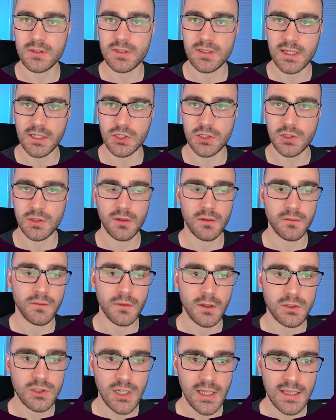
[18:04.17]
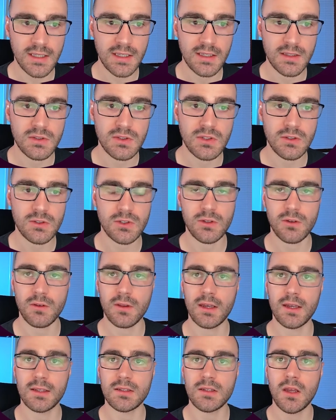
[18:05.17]
section of Jenkins so
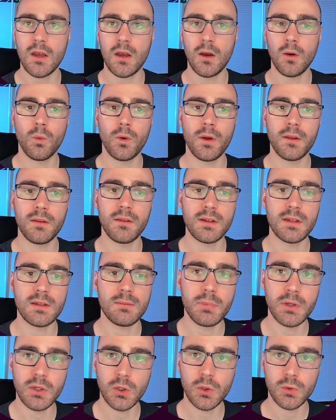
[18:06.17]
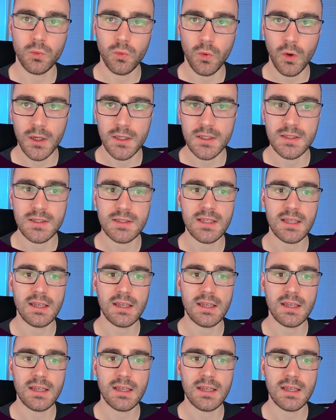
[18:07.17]
that when the build runs,